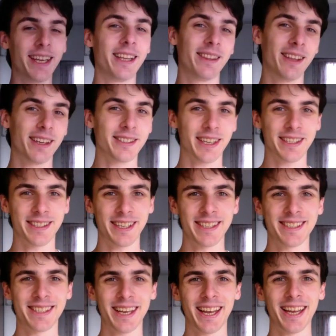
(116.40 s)
it does
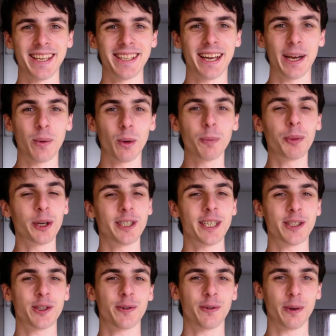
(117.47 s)
exist, and I will
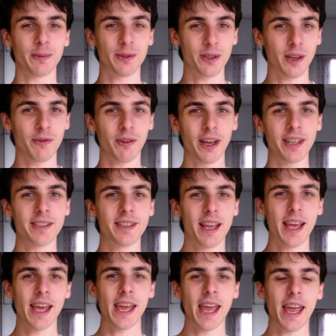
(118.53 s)
protect you from sun rays,
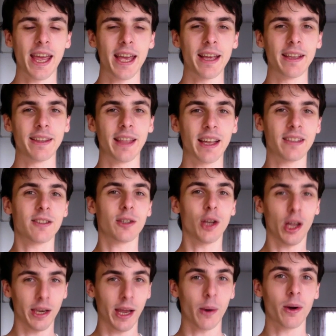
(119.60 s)
and that's
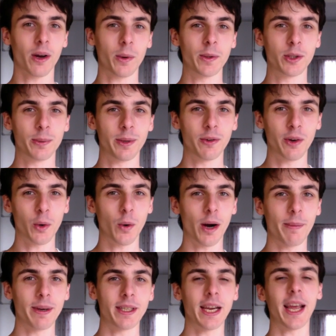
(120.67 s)
now going to be a
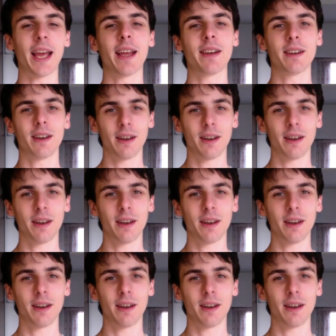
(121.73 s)
requirement. And